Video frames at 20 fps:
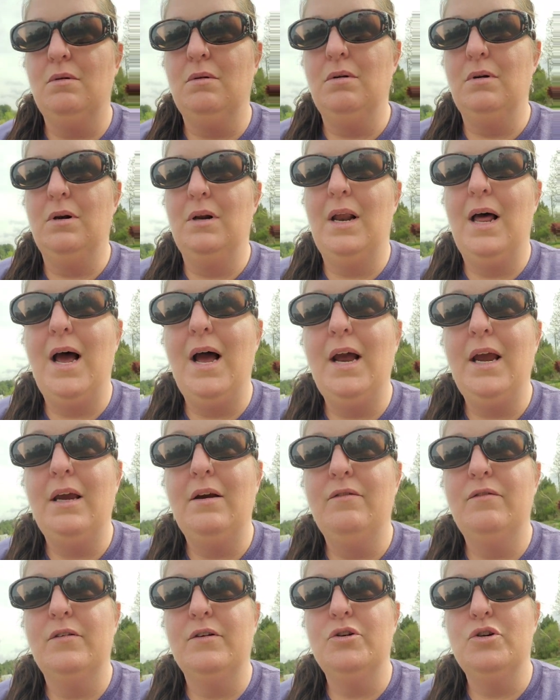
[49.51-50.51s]

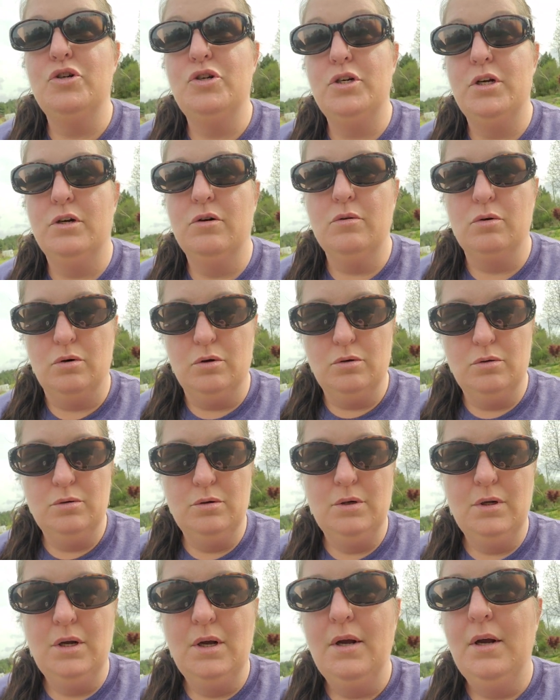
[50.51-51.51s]
life in general